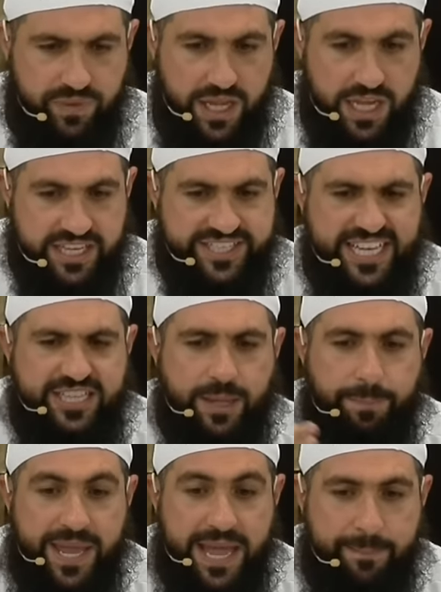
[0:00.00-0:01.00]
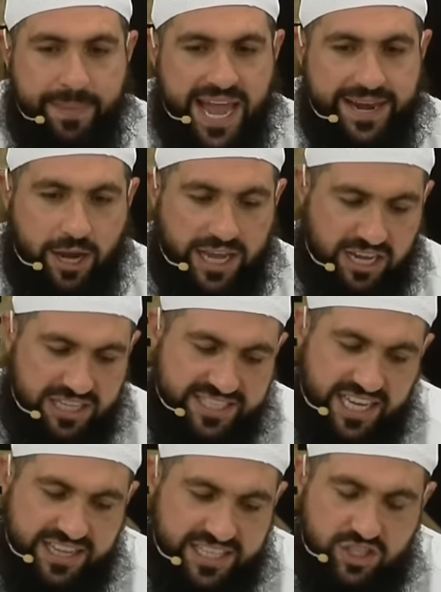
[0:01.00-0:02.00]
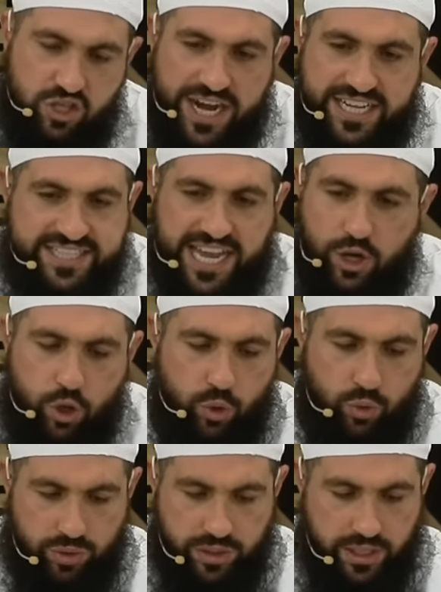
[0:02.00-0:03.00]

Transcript: see, to be a man, like I said, it's not a taru.